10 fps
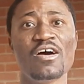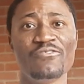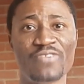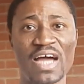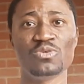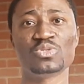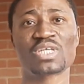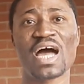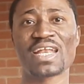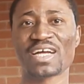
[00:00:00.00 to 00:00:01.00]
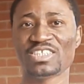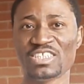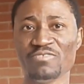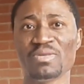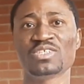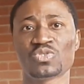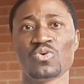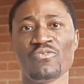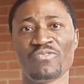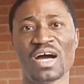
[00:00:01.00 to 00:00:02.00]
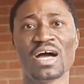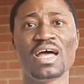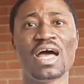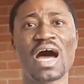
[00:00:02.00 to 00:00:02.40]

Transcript: values and achievements so far,